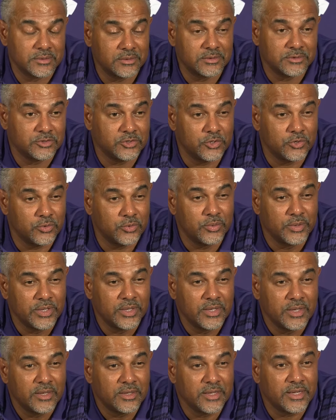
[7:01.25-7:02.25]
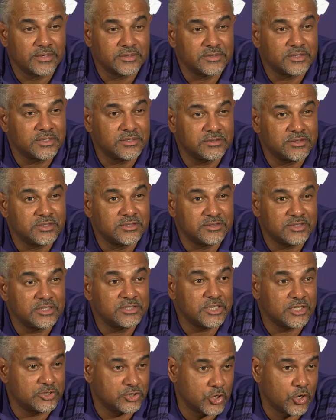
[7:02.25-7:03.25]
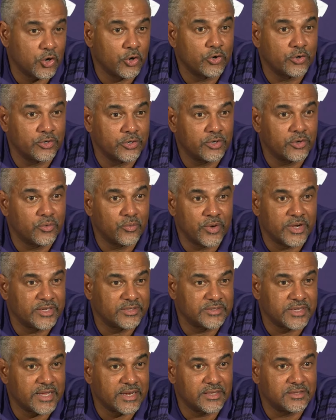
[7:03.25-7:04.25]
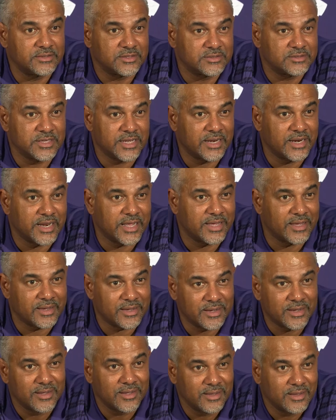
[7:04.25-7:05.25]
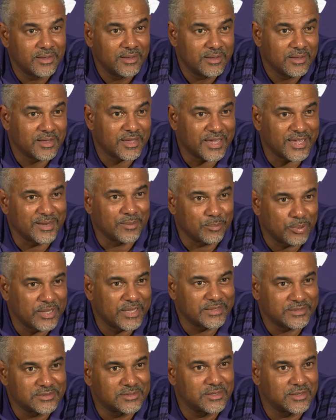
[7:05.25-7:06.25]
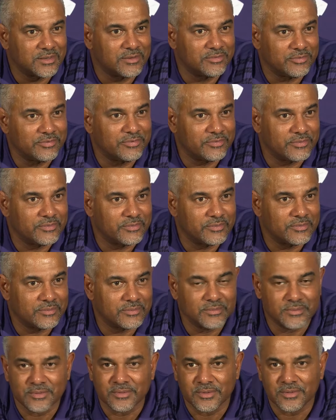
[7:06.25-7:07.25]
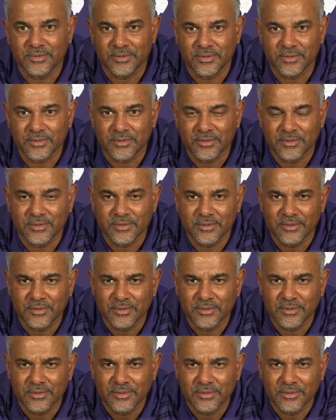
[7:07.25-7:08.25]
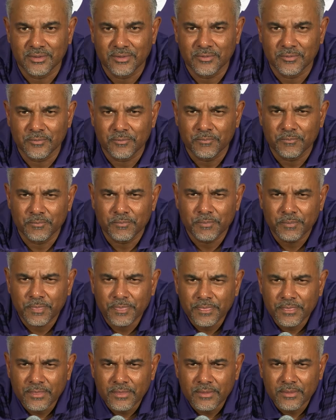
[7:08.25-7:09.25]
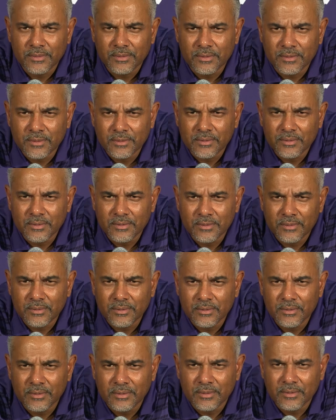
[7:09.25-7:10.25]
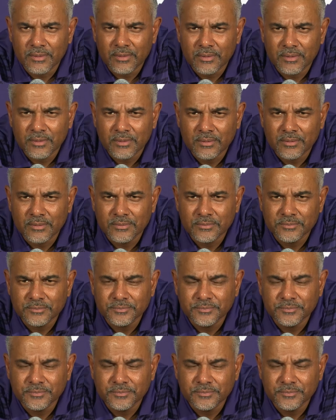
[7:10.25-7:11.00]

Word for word: so yeah, C- C- CJ's earned where he's at. He's it's not like in place of. Coach, what kind of strides have you seen Buddy make since a year ago?